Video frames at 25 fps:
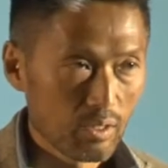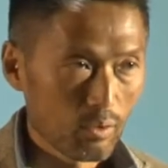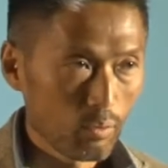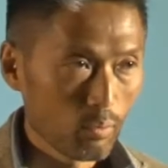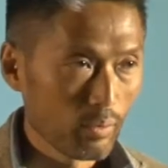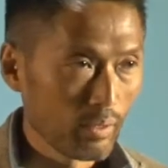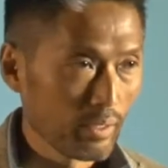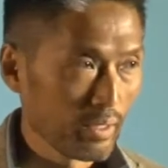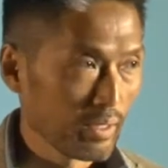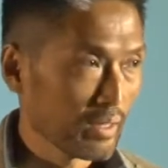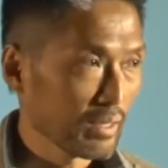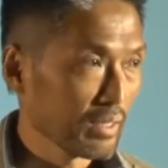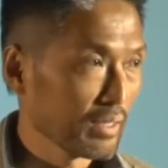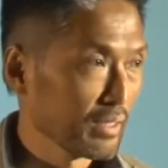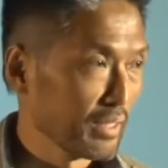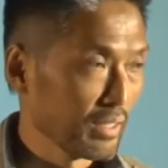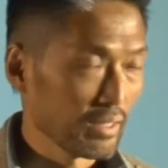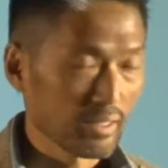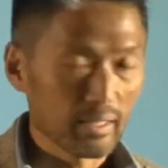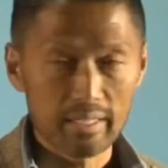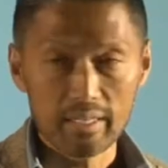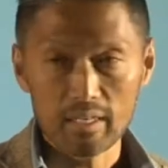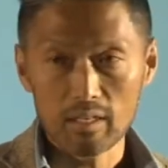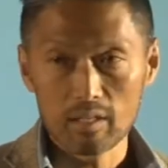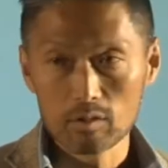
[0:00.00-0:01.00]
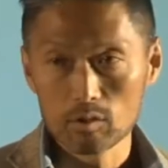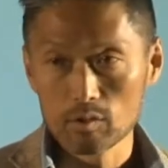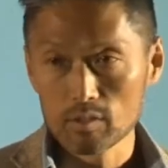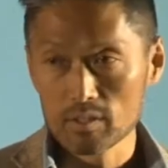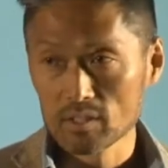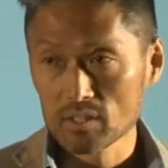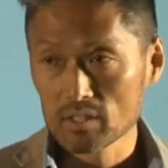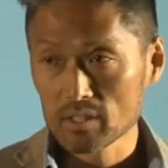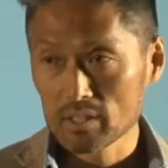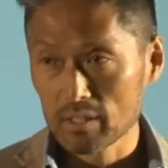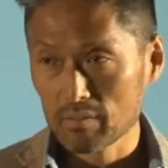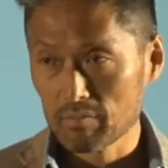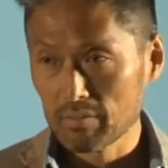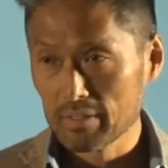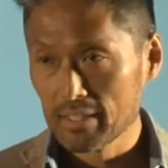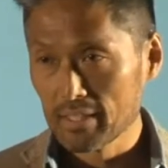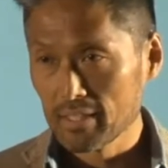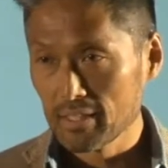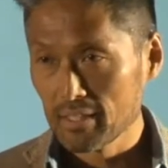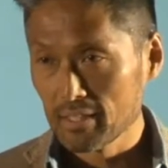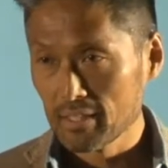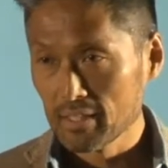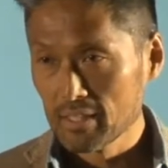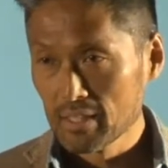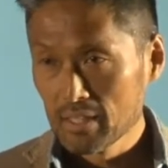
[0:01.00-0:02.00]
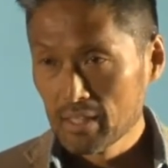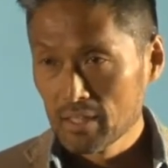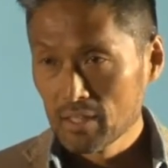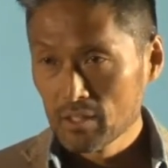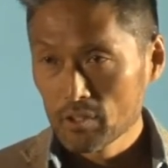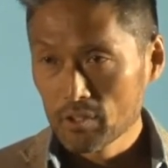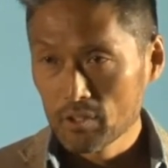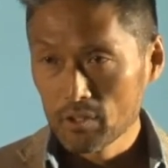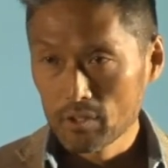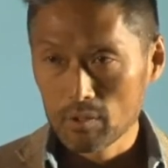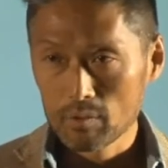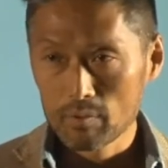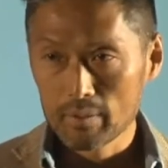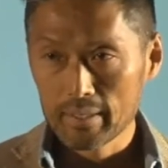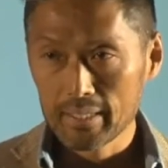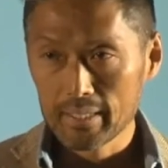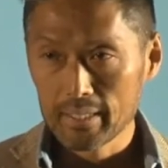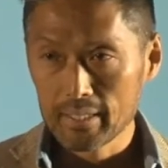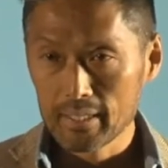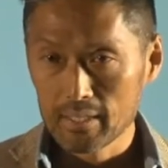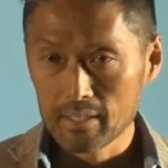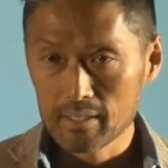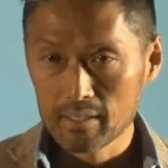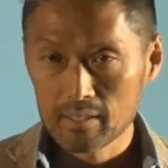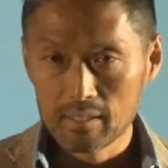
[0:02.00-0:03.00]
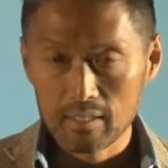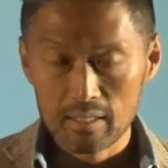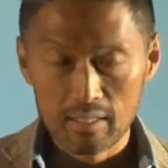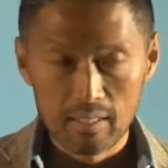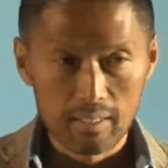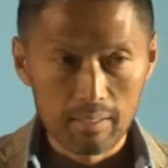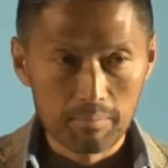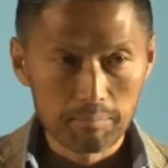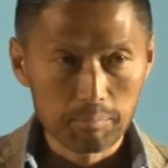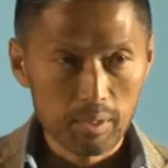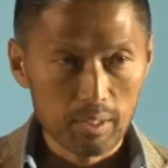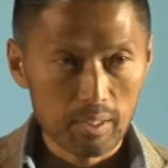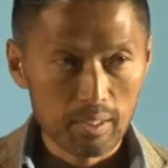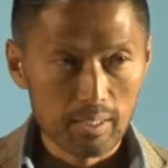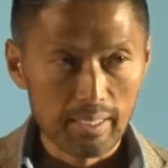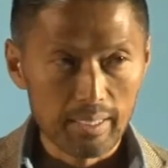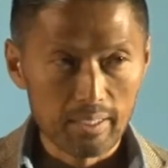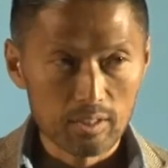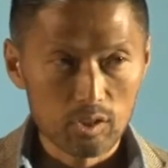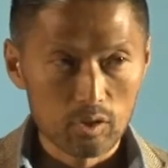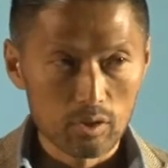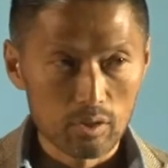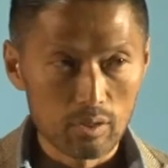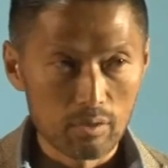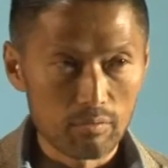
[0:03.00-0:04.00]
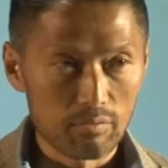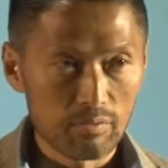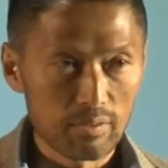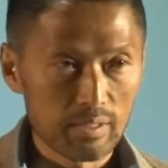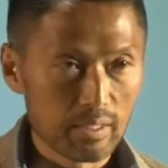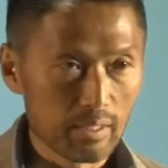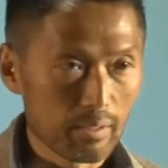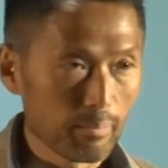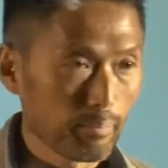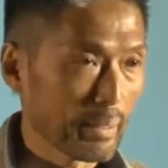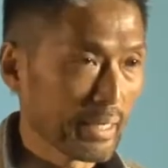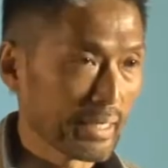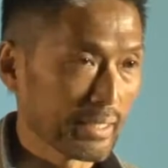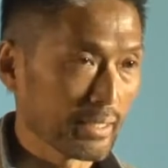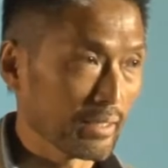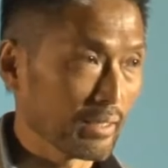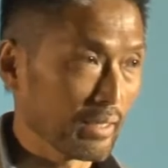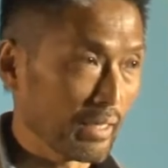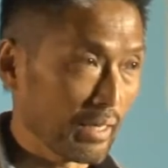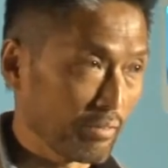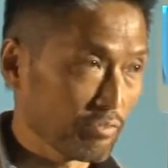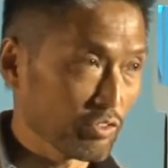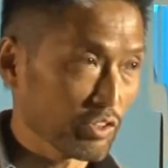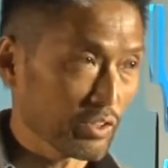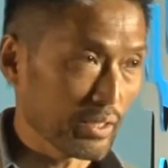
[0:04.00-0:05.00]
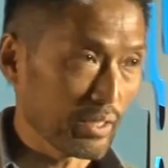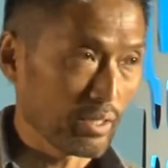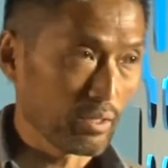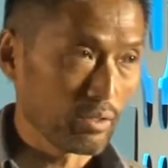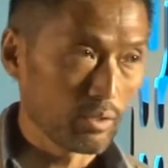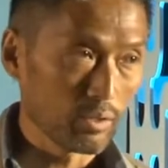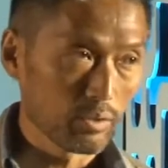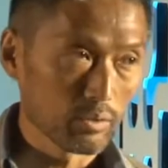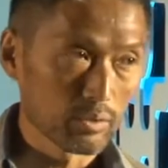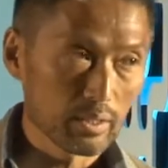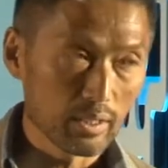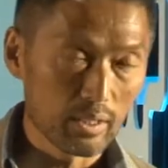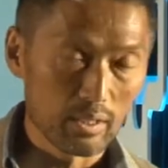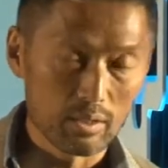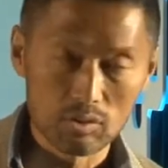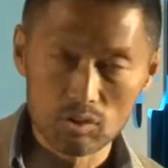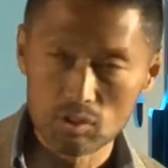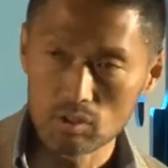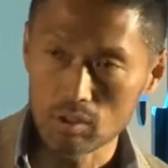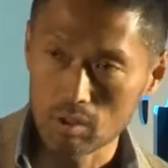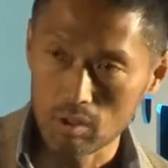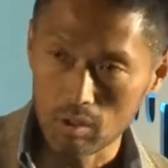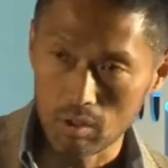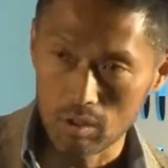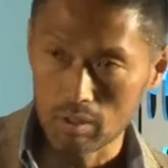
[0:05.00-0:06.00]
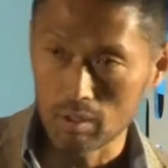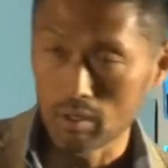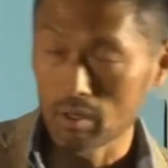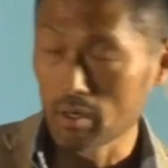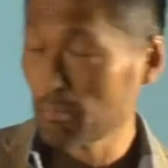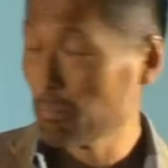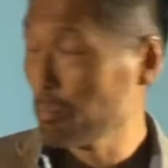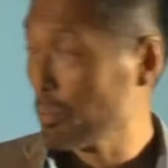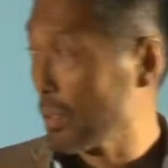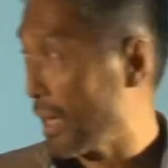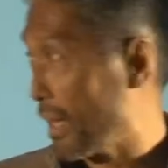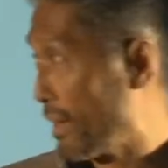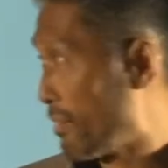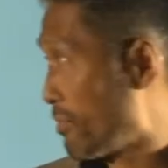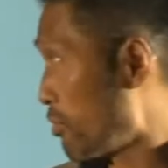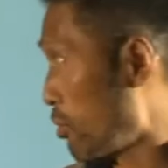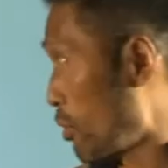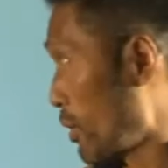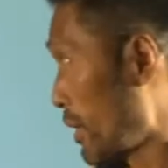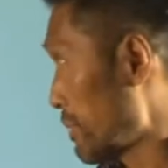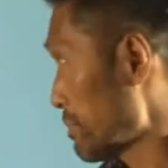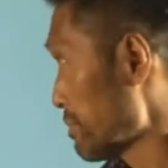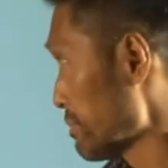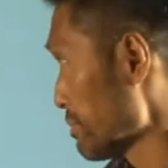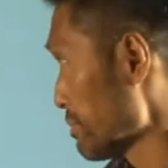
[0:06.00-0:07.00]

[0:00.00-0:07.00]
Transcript: with nearly 170 curated collection of independent lifestyle hotels on our platform.